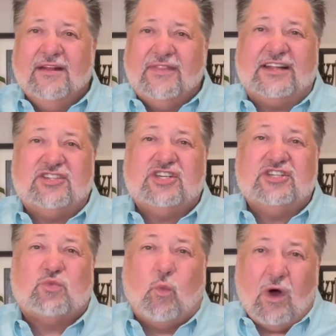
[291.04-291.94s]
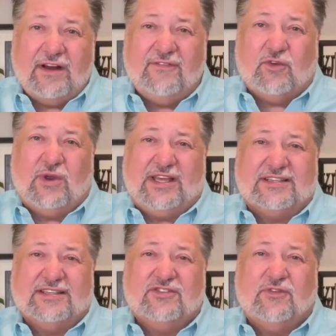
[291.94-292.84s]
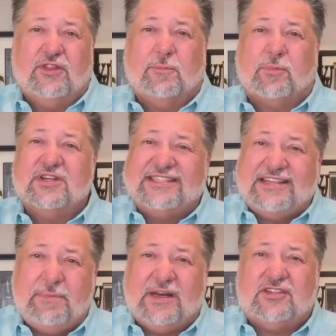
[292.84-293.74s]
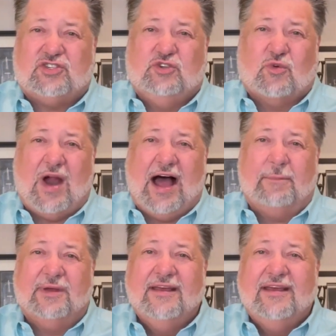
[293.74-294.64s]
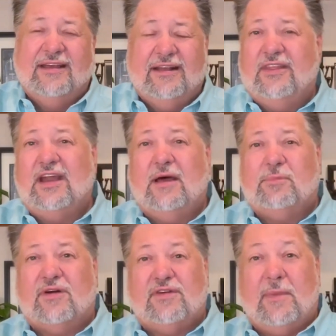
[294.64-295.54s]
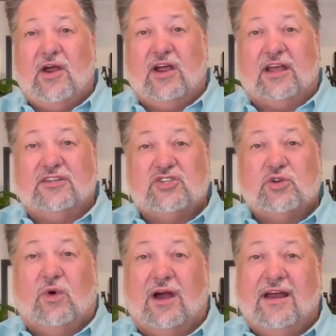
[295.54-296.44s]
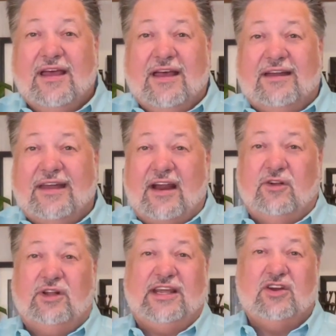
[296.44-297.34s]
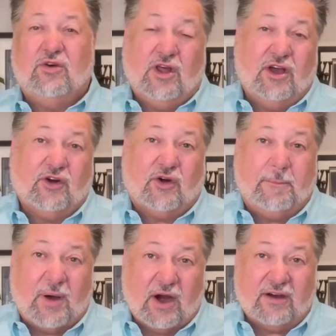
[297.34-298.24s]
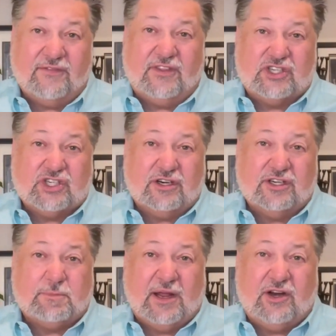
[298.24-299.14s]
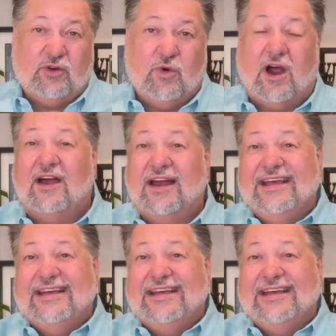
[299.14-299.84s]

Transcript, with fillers: That's just one of the reasons for the precipitous drop in the number of Americans who are not only no longer a part of the church, but who are